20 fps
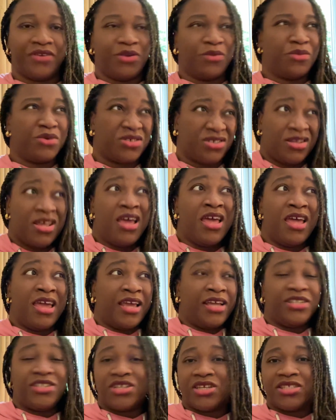
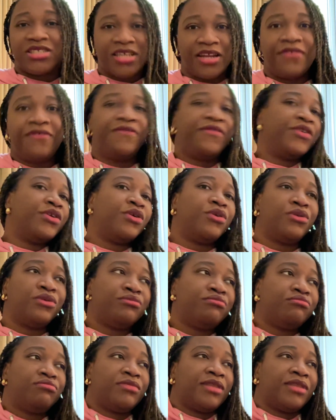It just didn't feel